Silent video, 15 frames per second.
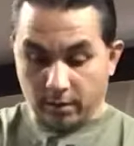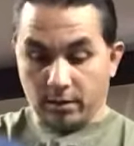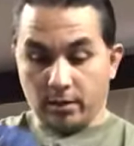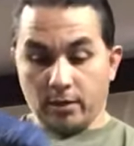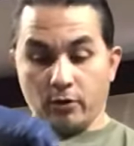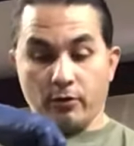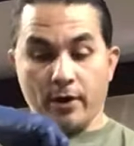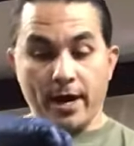
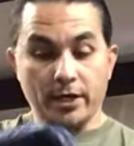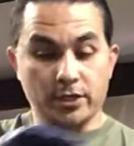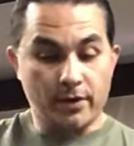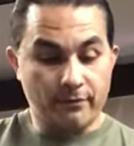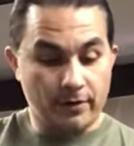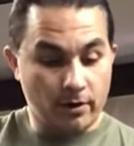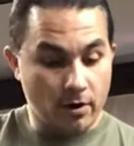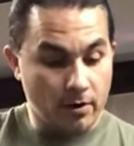the crankshaft
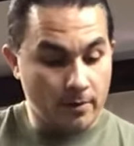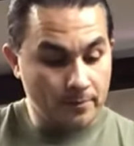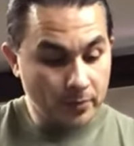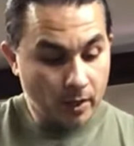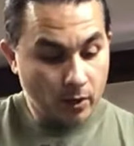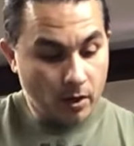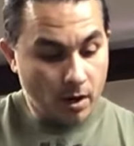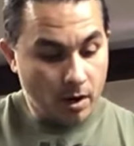at all.
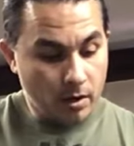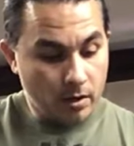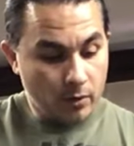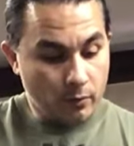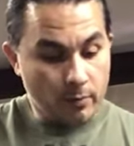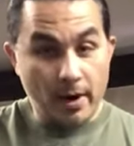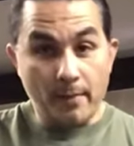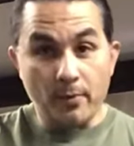
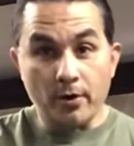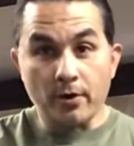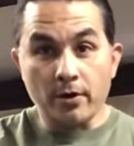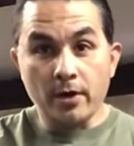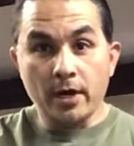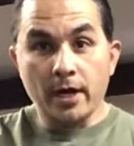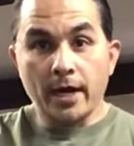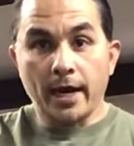Remember,
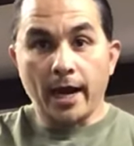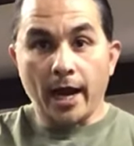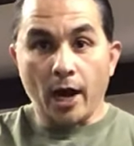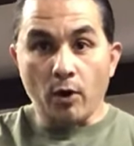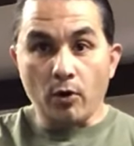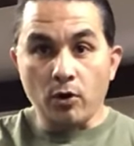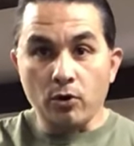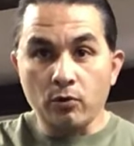
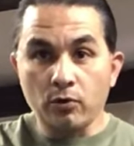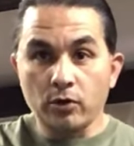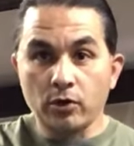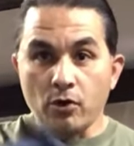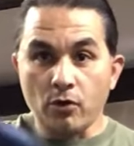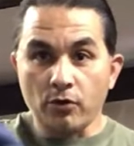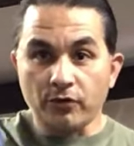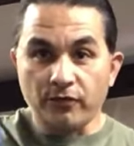arrow
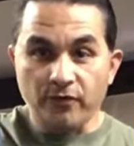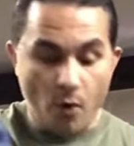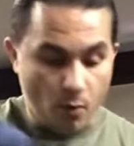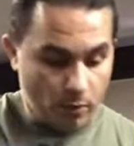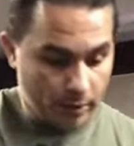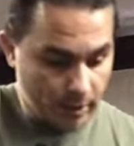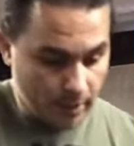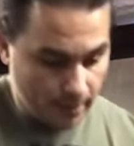goes forward.